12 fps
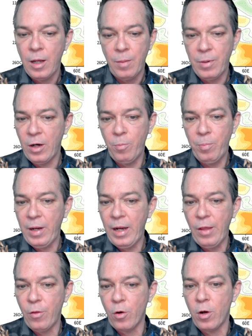but it'd be
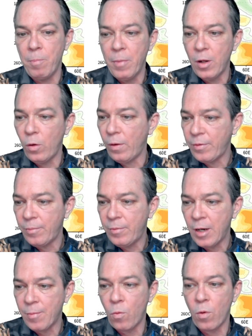either the middle of
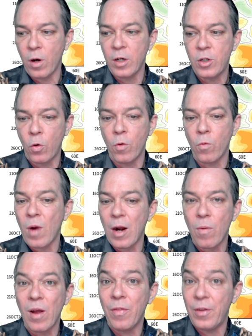September where it's showing right
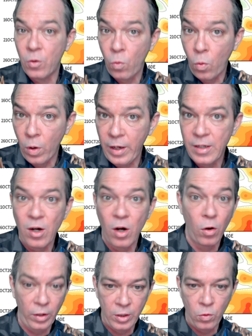around the 20s,
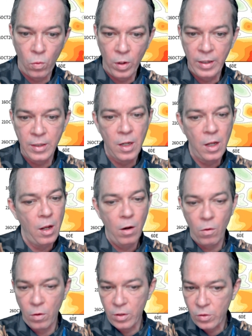early 20s,
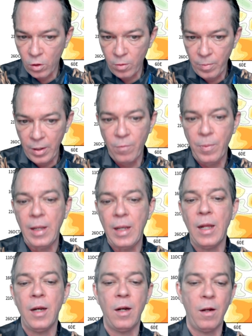or it's going to be the
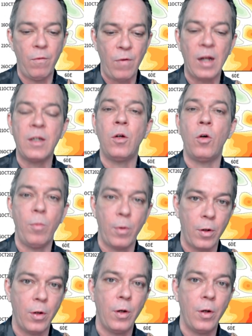beginning of October.